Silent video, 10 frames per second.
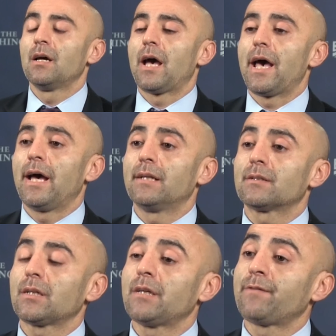
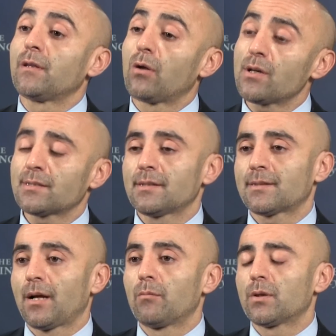And if he lost
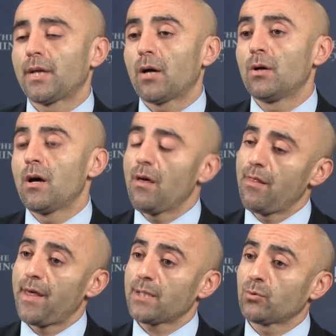Istanbul now,
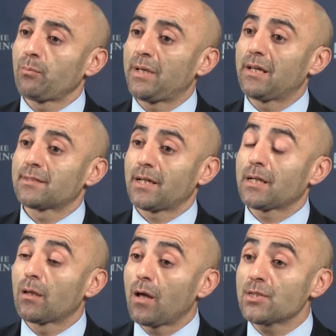that would be a
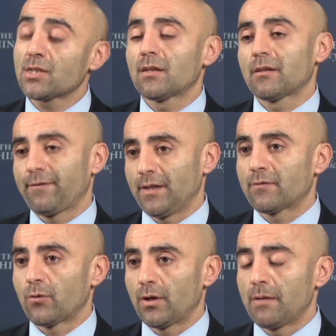psychological defeat
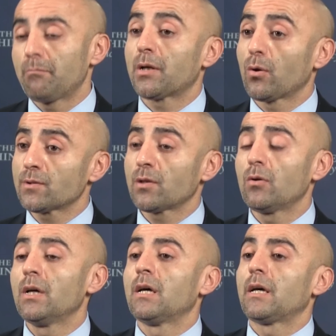for him, but
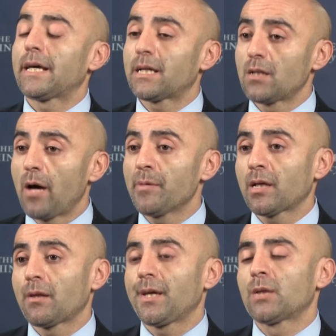also
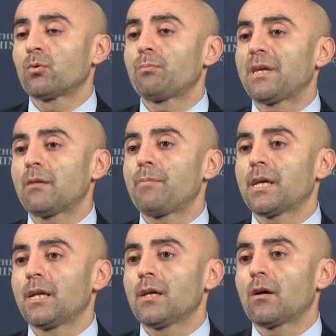economically it would be the
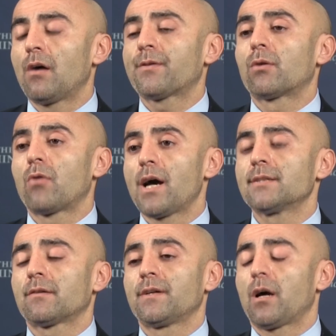beginning of the rise of an